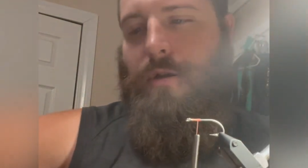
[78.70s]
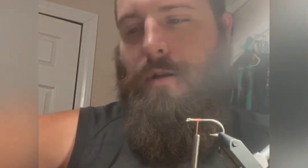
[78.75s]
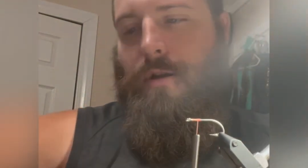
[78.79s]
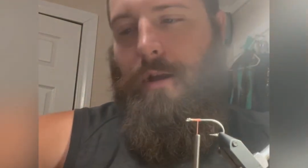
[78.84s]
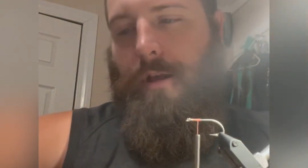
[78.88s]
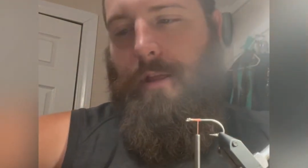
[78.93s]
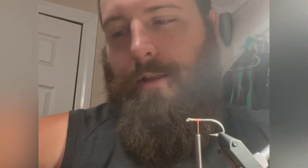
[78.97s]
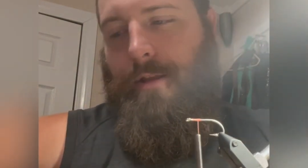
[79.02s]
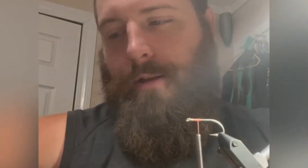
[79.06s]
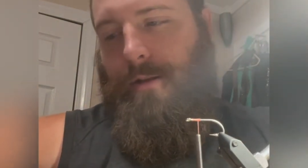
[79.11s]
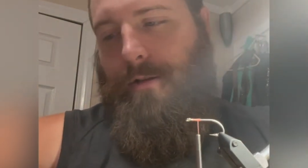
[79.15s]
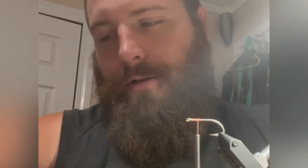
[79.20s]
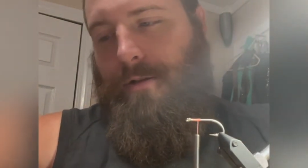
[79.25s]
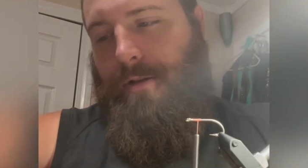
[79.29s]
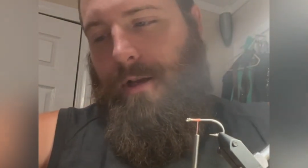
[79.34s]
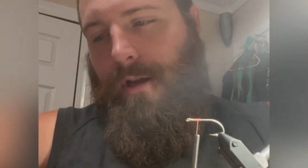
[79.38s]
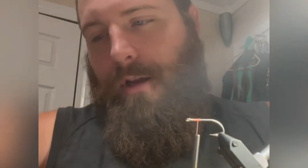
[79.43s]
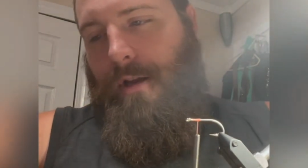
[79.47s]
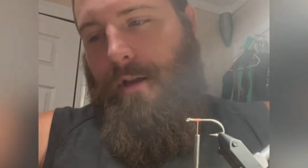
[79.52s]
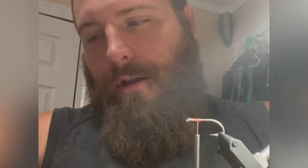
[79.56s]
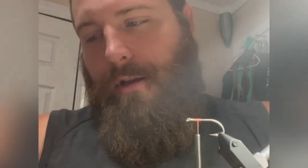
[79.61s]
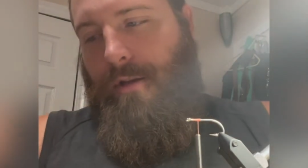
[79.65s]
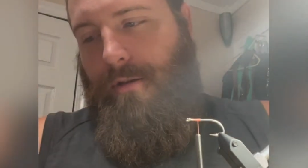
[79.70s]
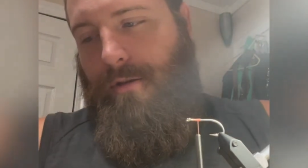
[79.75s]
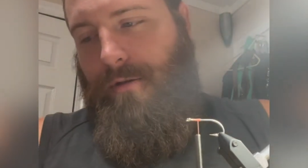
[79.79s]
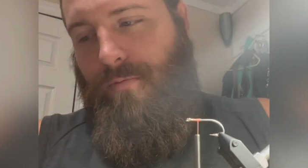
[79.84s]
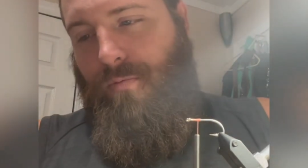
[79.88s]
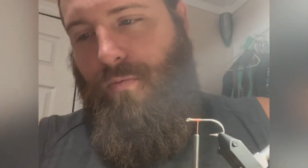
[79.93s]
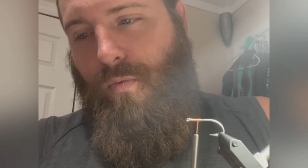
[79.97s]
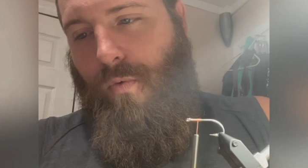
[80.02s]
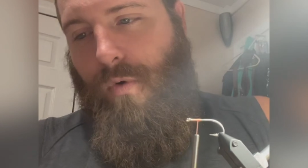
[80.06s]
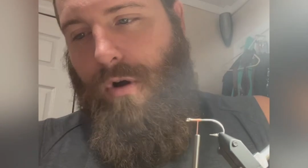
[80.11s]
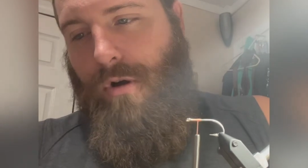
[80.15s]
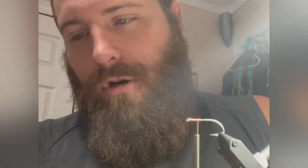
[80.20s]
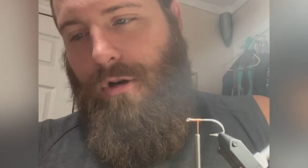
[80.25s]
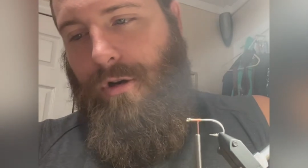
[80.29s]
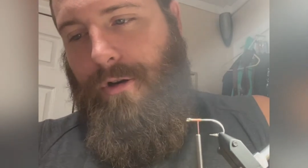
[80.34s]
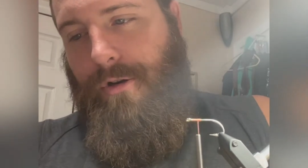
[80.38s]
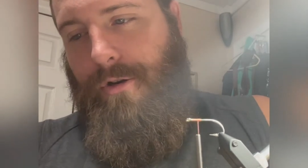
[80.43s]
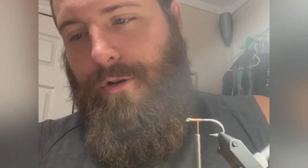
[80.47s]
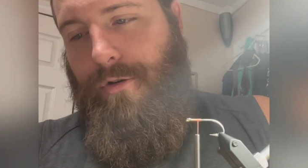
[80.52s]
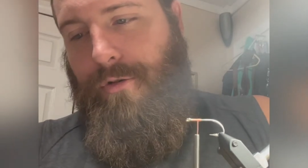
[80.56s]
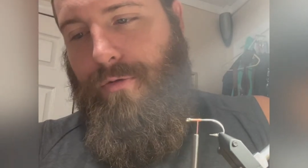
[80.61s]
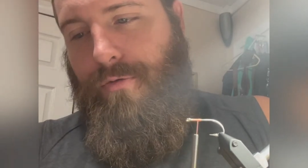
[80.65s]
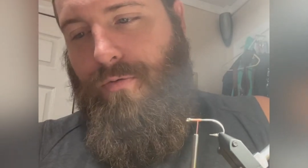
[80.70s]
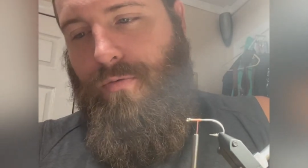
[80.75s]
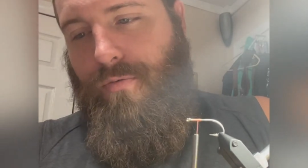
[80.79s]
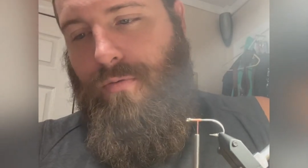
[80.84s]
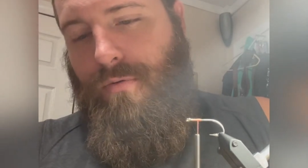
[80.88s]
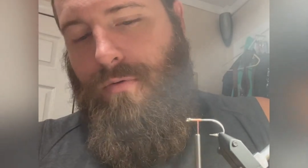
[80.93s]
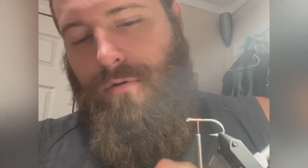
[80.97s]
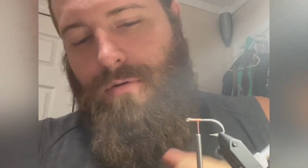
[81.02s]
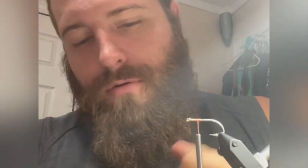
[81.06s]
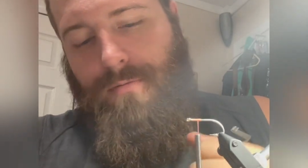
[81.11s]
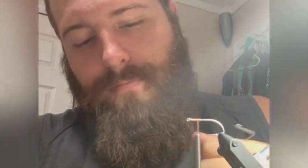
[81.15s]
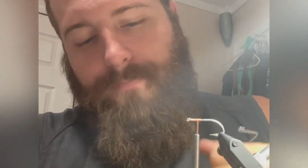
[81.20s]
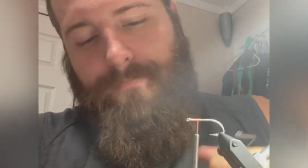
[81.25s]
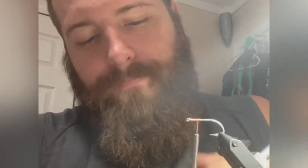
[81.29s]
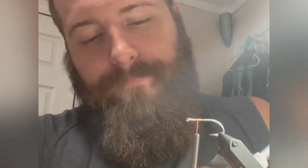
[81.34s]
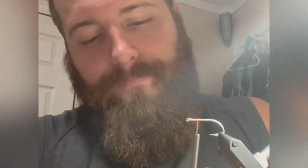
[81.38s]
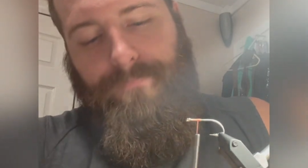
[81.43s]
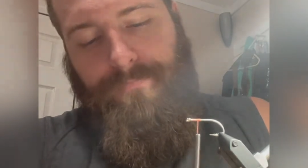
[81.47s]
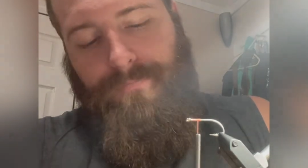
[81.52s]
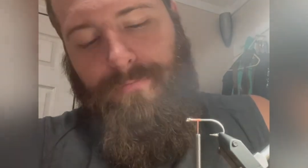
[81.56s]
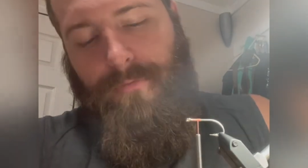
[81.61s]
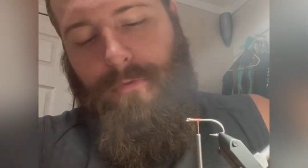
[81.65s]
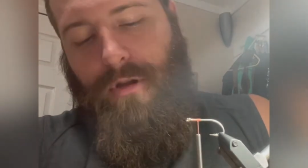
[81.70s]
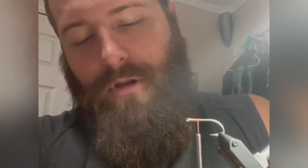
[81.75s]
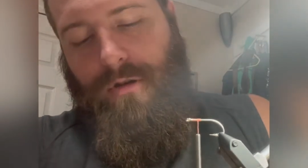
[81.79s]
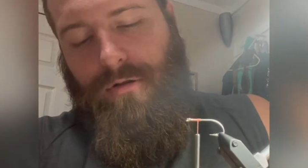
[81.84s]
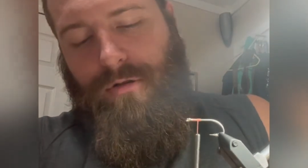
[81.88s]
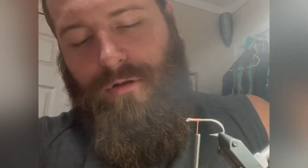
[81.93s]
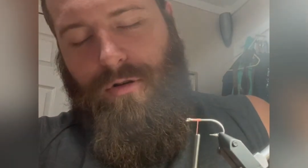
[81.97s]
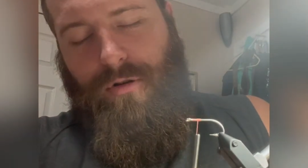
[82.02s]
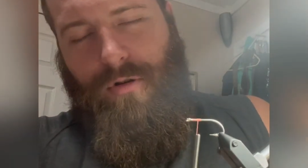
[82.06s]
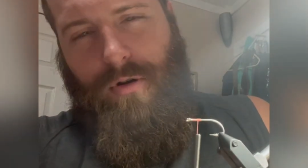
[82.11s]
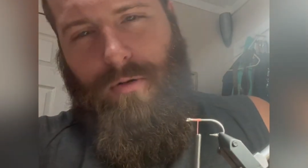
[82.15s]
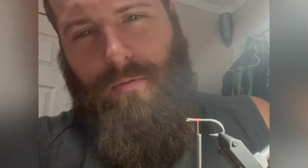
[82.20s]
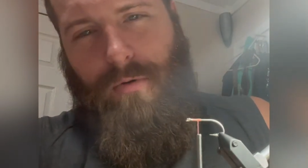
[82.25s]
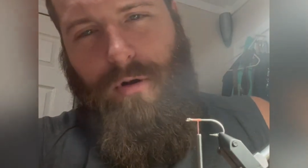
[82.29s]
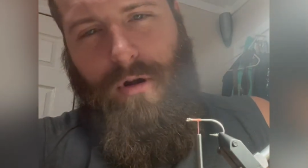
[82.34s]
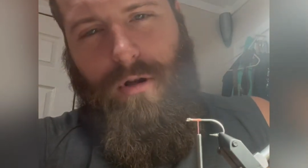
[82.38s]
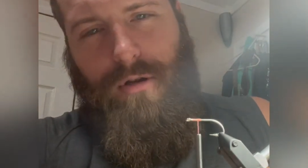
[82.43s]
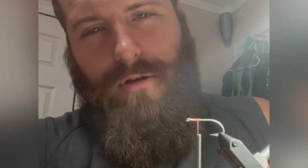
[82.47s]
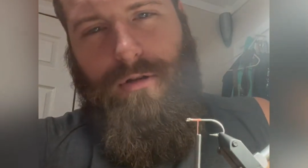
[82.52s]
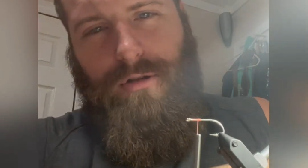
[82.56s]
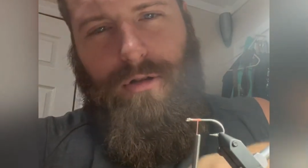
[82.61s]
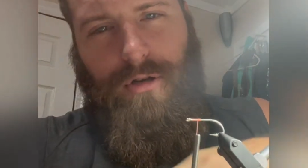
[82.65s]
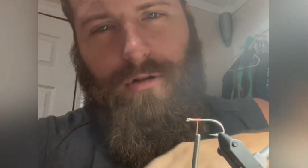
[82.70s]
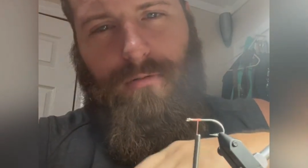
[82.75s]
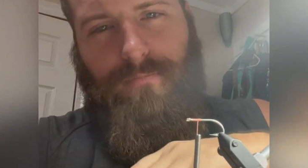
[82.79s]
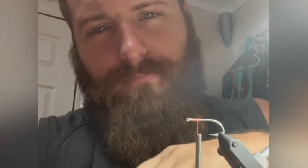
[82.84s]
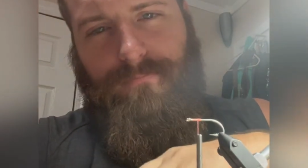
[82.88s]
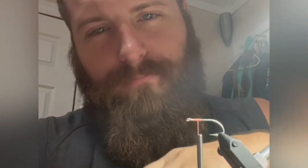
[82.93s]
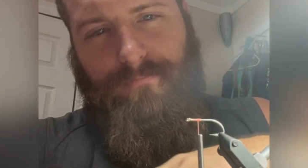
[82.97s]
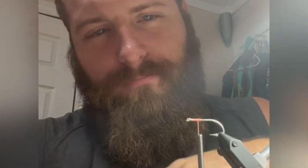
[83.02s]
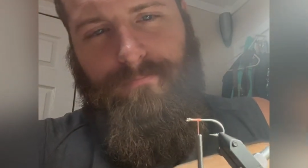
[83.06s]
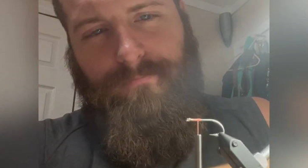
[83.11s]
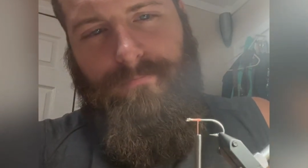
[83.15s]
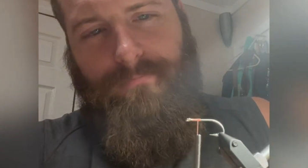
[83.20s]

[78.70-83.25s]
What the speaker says: I think, size 1 or 2, so I want some